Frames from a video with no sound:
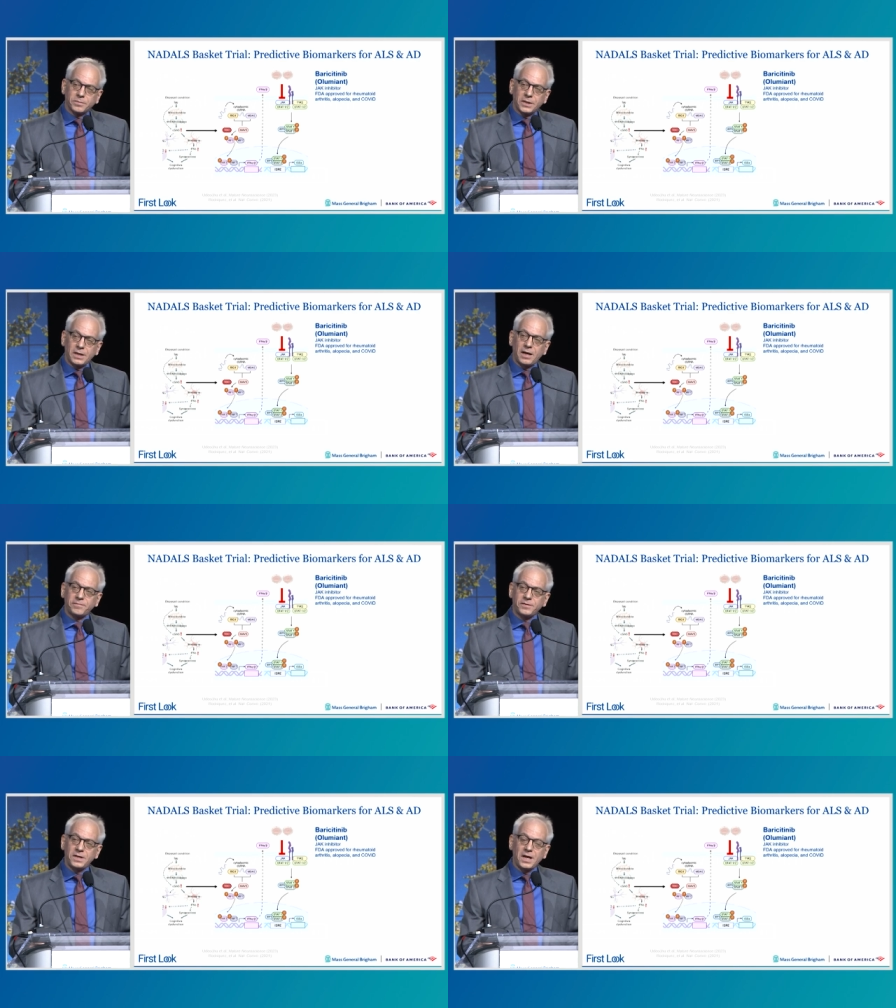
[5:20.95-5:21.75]
an
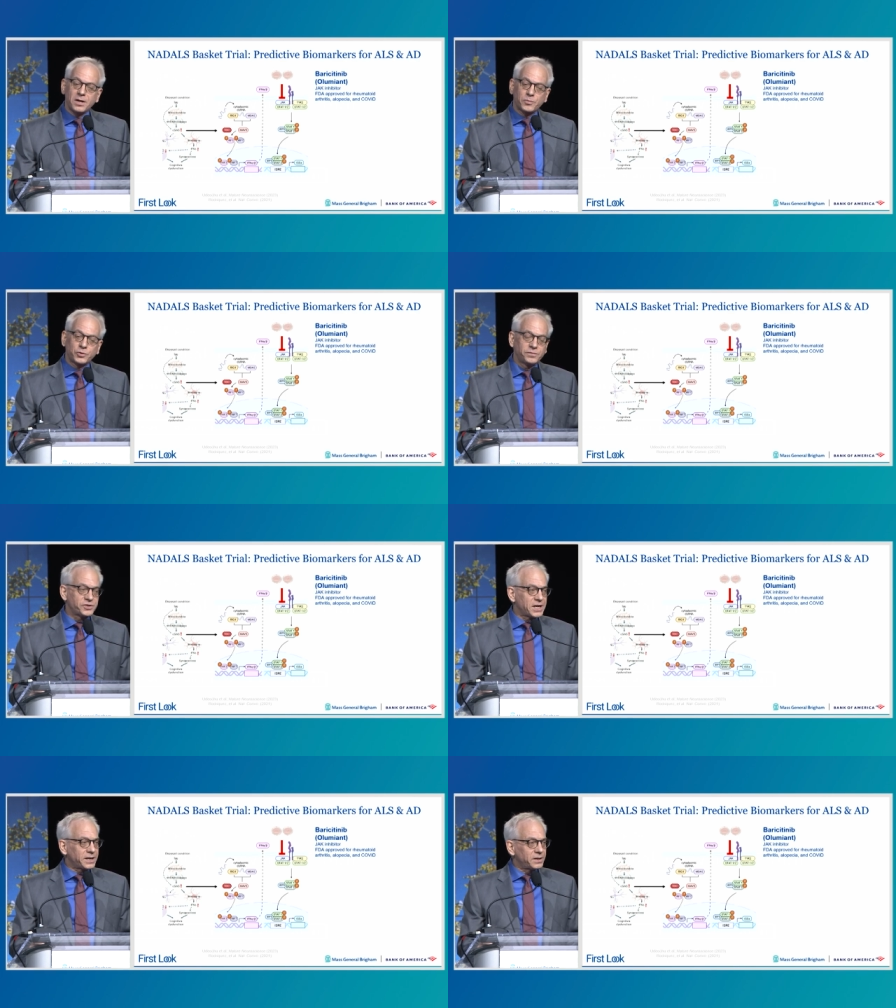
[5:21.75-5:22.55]
FDA-approved
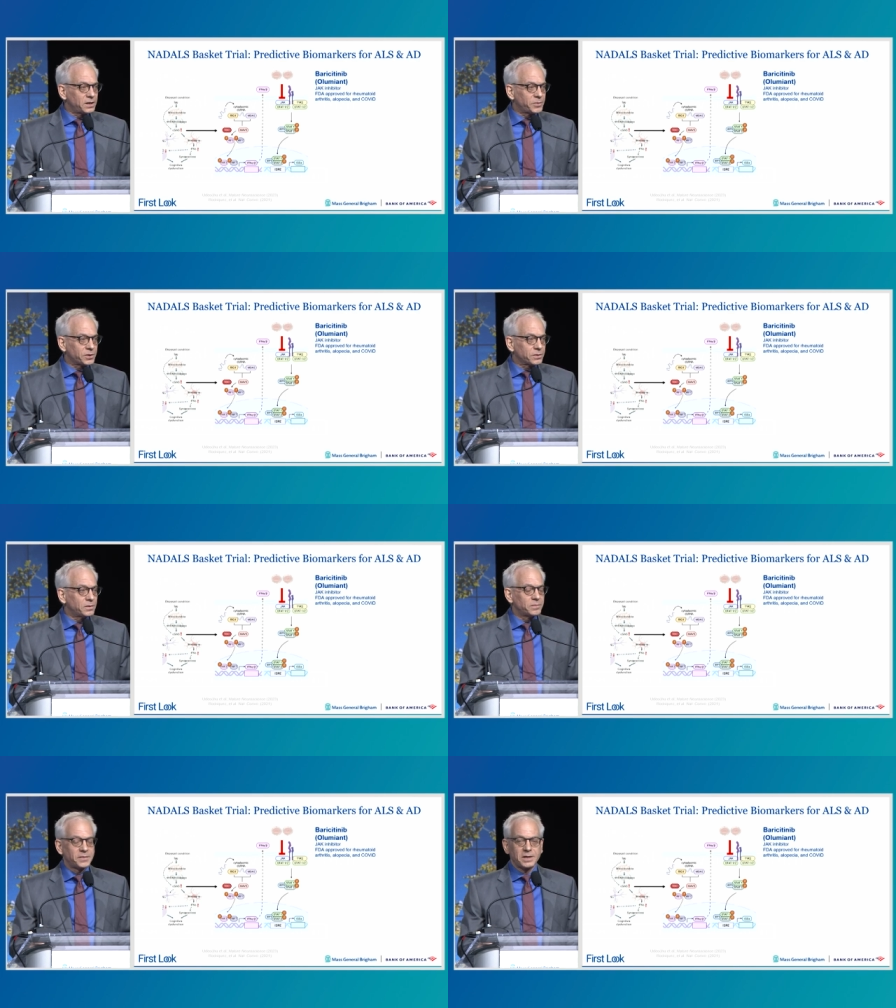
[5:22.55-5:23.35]
JAK inhibitor
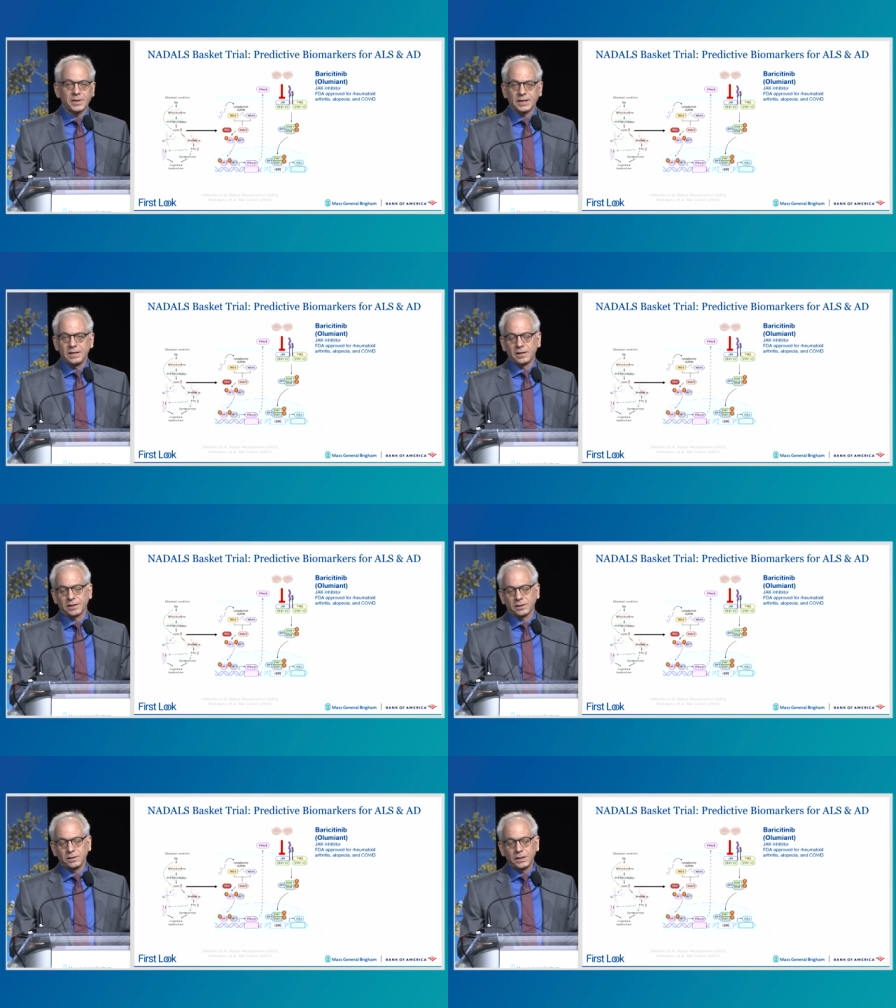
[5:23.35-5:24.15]
made by Eli
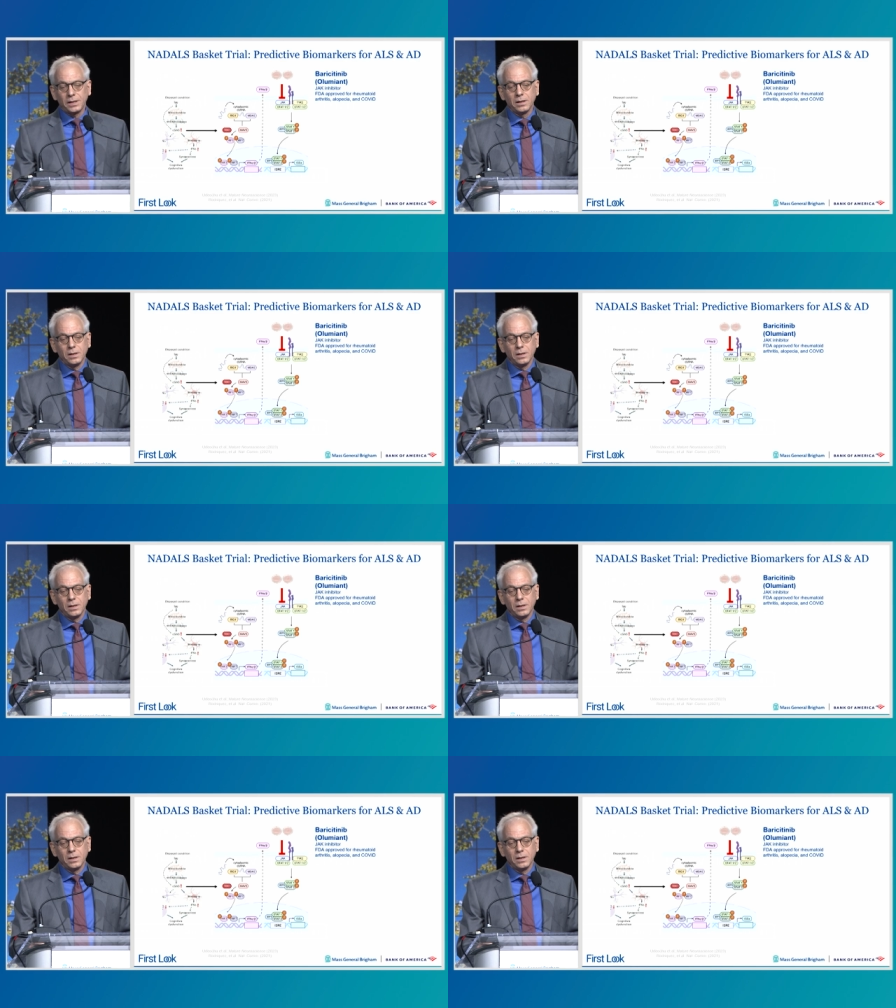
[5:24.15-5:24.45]
Lilly